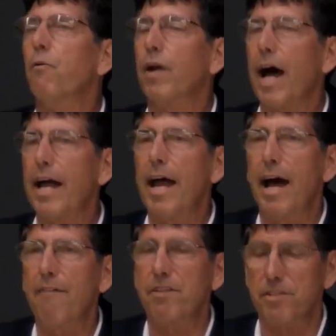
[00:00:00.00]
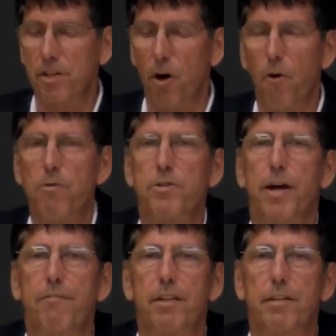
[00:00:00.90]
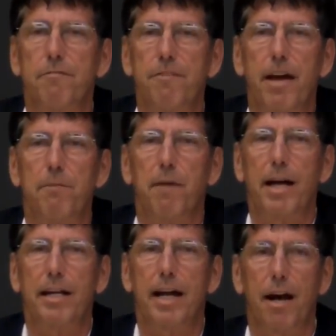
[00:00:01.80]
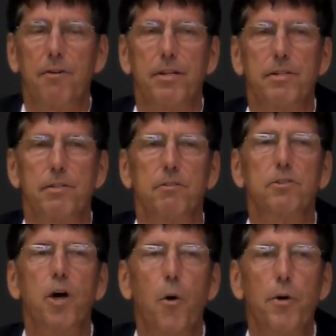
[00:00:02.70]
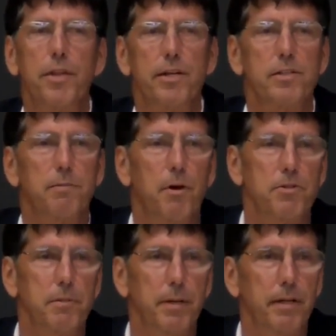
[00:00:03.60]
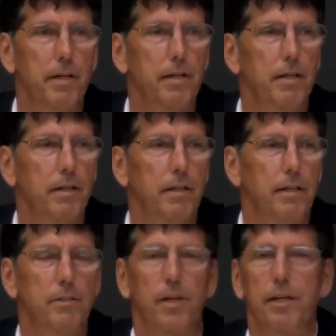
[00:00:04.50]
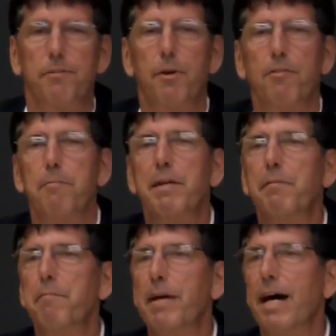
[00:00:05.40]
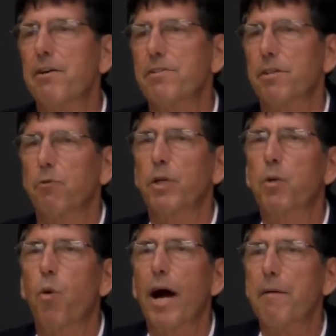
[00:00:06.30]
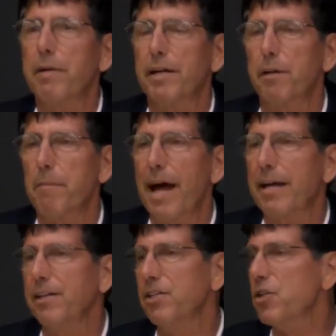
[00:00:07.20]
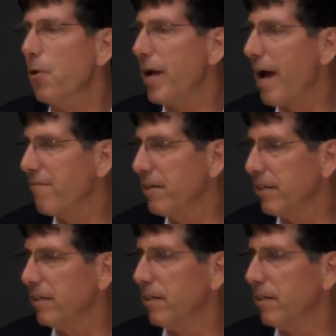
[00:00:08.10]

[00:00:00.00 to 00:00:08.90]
What I have is an overdraft at the Fed. My account is lower than it's supposed to be. It's like if you have a minimum balance requirement at your bank and you don't have it,